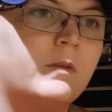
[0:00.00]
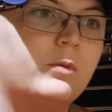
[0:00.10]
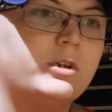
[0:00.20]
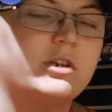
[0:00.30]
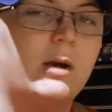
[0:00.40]

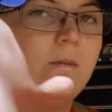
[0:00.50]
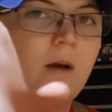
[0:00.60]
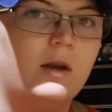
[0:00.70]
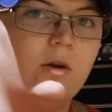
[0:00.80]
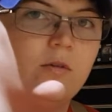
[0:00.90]
which
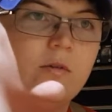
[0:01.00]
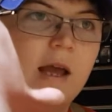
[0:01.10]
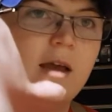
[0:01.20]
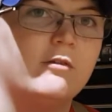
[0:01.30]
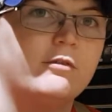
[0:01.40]
I don't
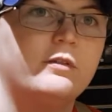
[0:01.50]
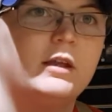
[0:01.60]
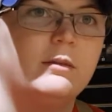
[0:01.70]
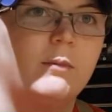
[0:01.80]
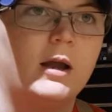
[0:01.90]
have
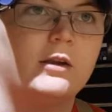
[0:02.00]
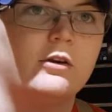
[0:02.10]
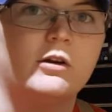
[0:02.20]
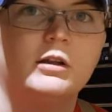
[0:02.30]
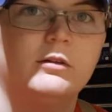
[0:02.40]
in my
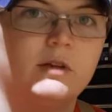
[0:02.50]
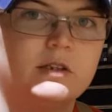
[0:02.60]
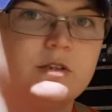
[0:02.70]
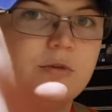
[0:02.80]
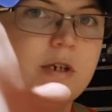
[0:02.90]
current living
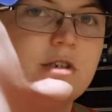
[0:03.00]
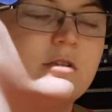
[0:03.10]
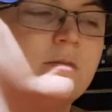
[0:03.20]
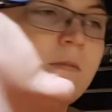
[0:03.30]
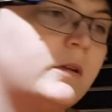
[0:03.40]

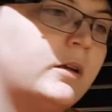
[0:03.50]
situation.